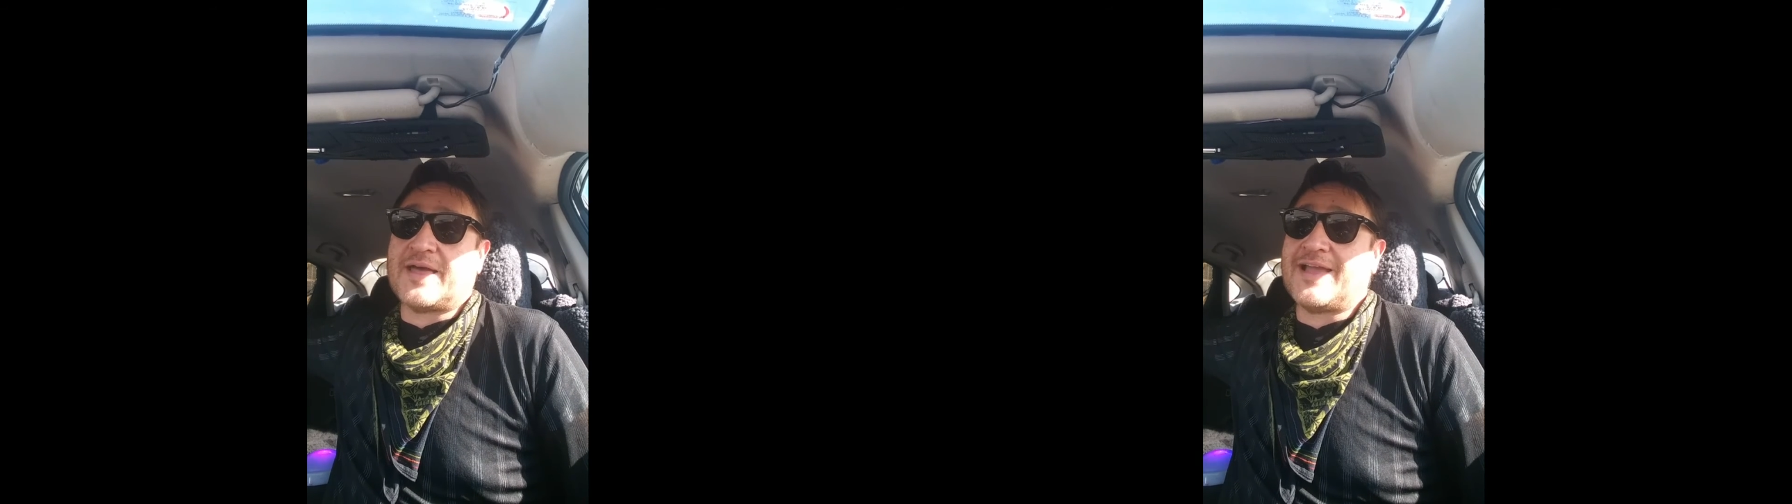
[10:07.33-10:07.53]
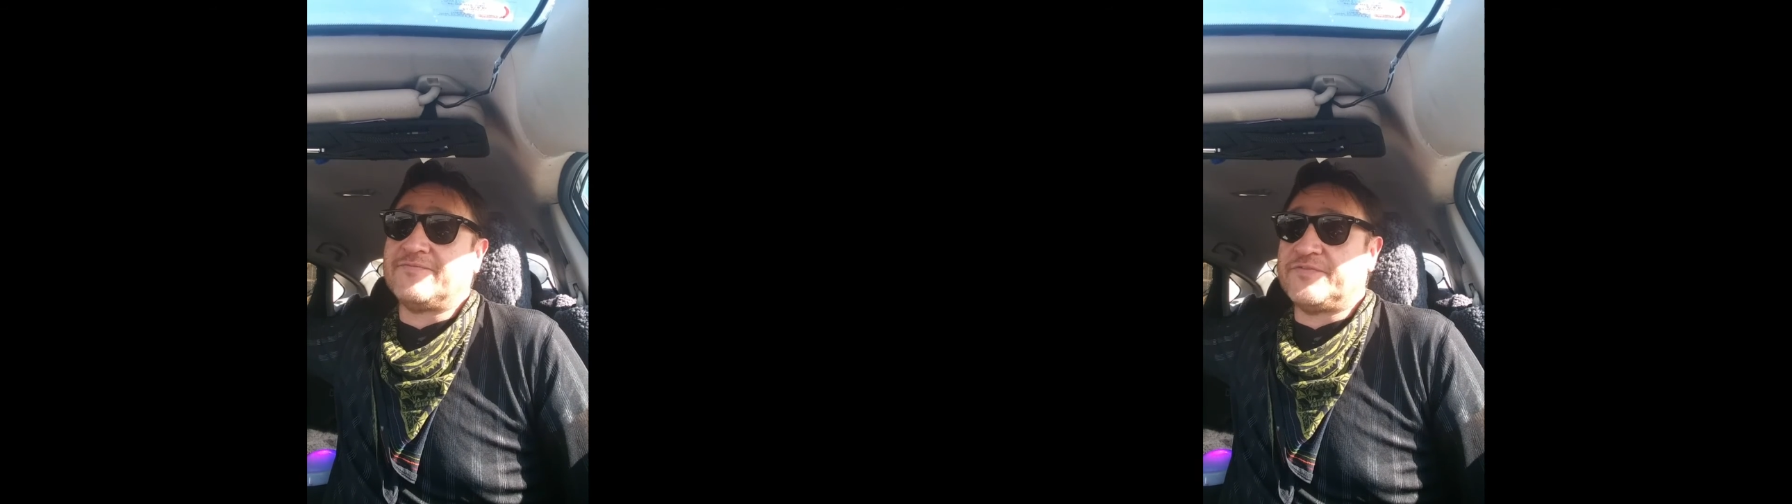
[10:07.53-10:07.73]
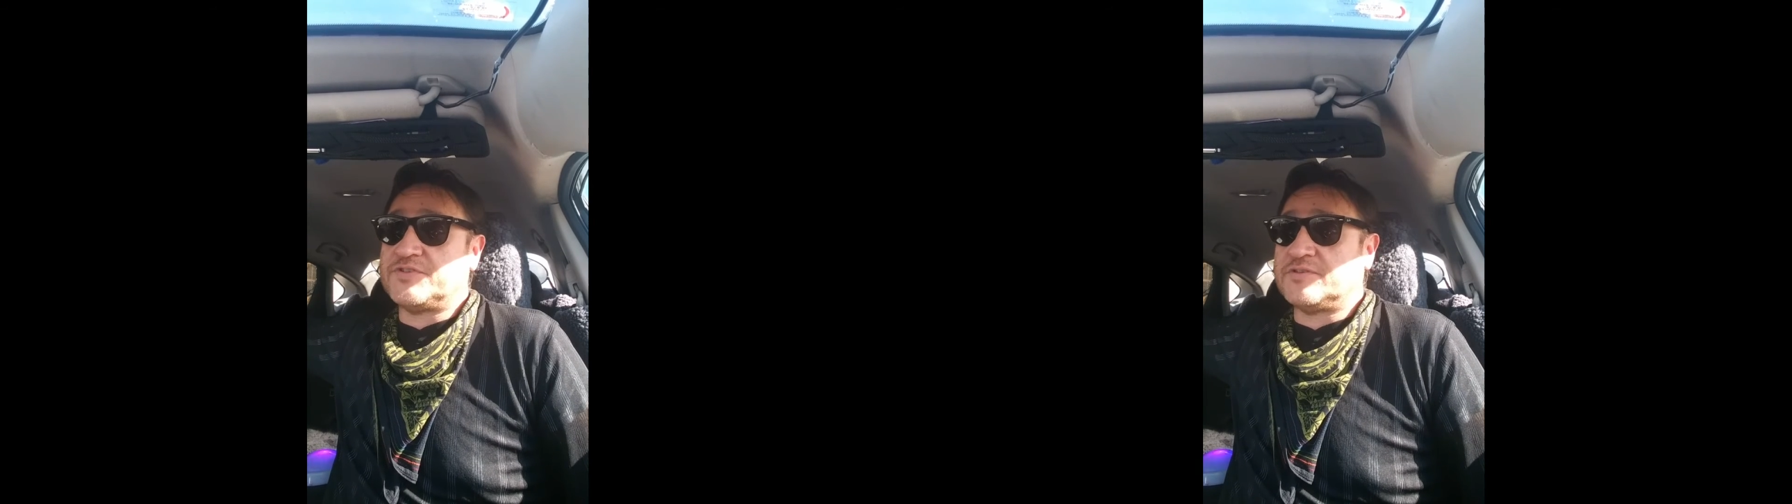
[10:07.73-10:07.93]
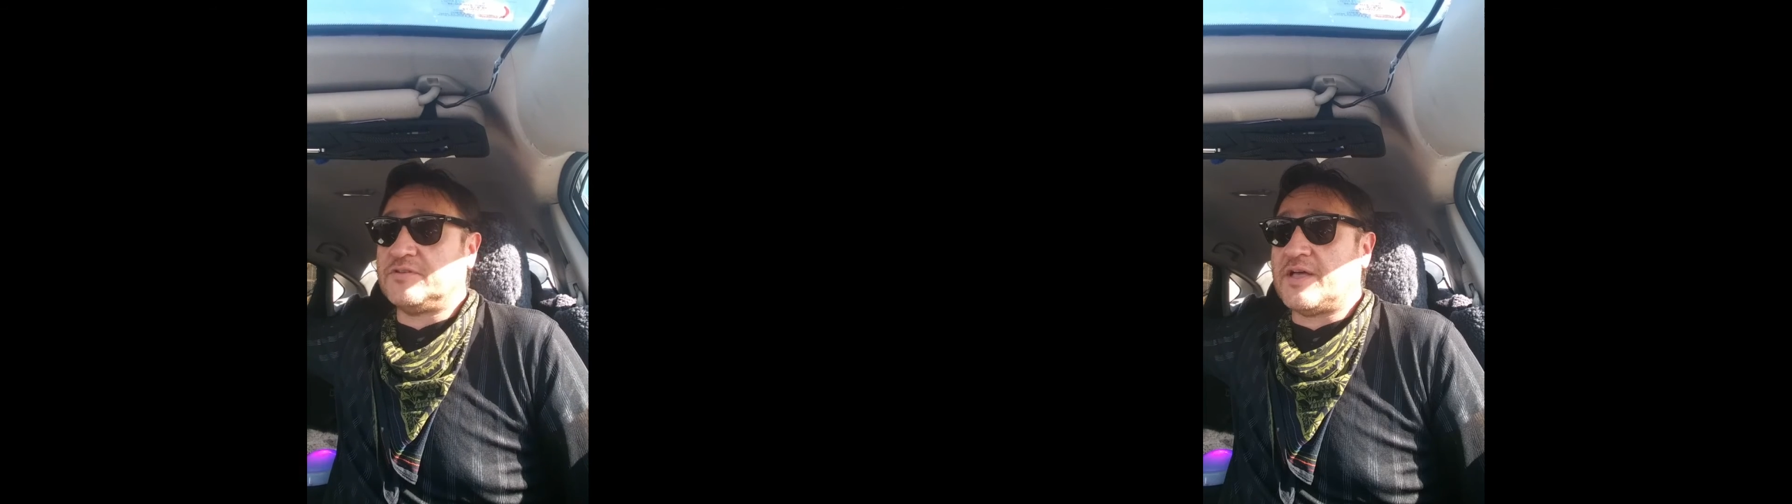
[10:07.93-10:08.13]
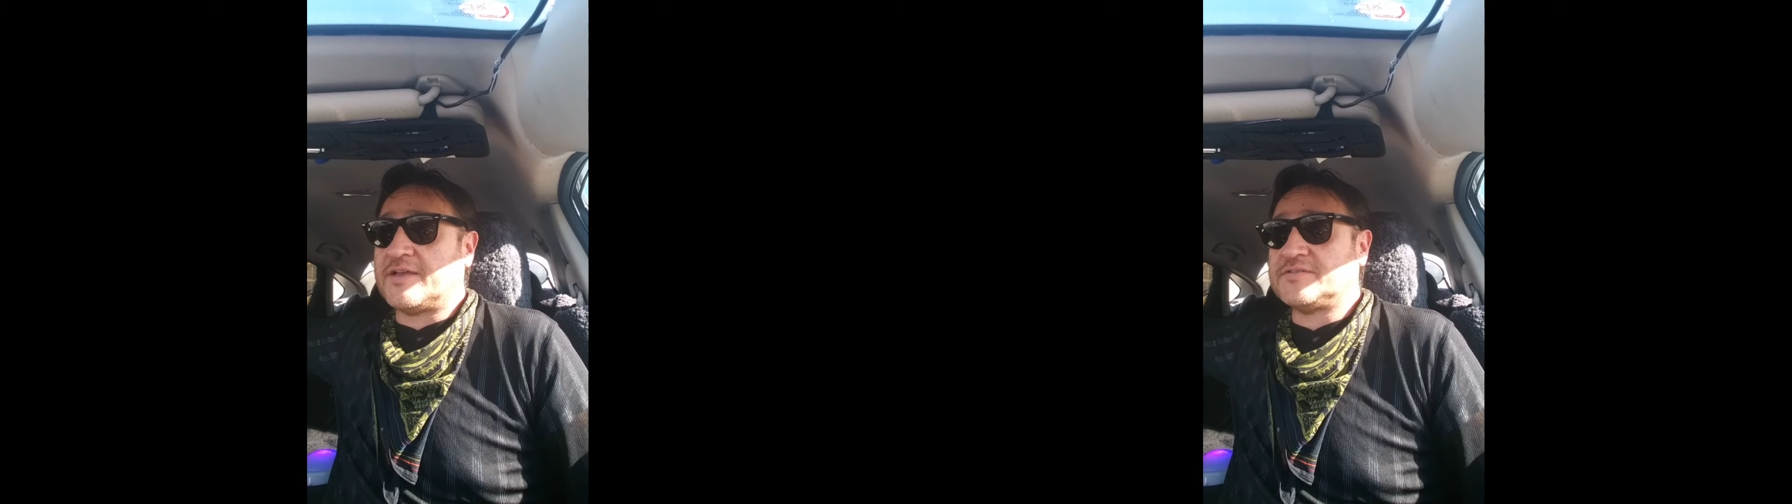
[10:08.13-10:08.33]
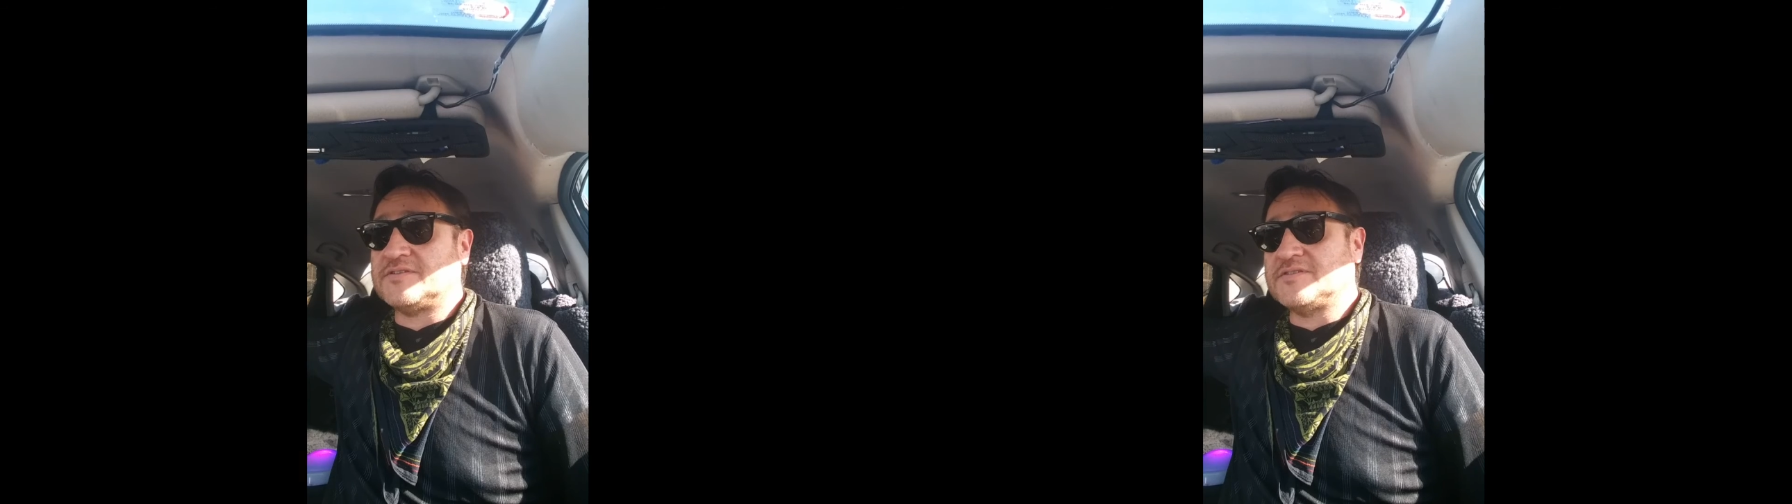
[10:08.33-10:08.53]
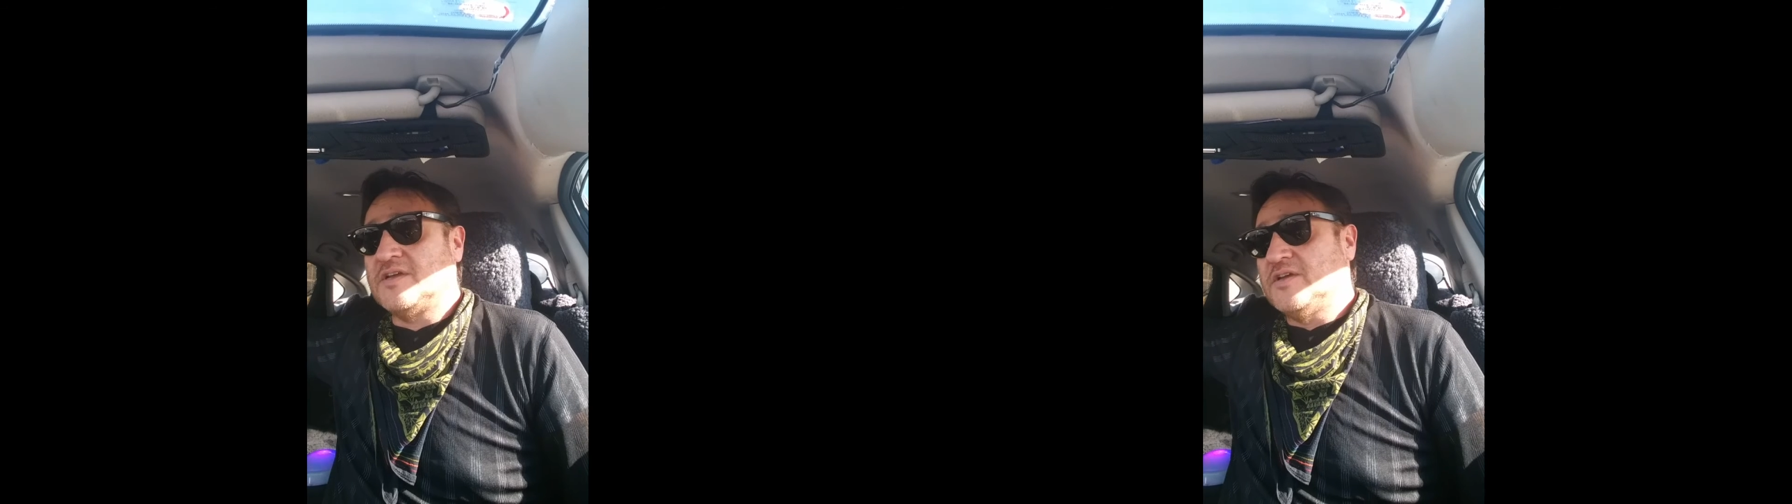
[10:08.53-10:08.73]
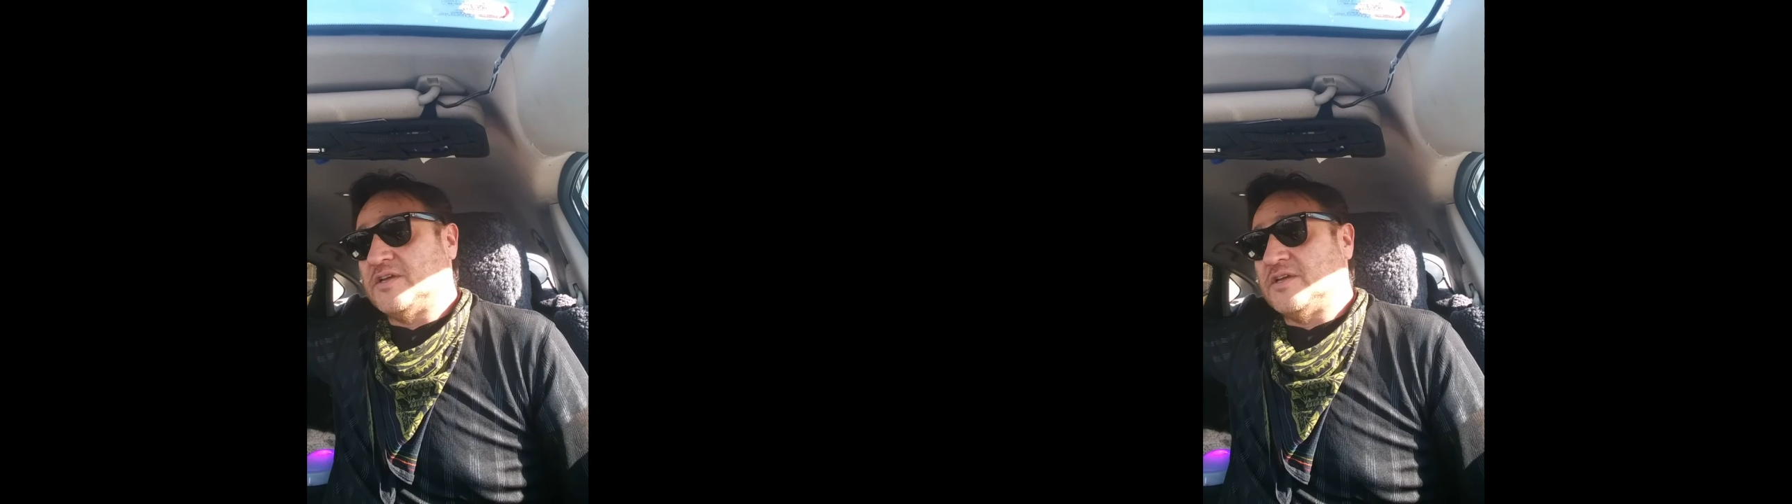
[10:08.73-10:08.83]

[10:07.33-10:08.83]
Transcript: night vision glasses.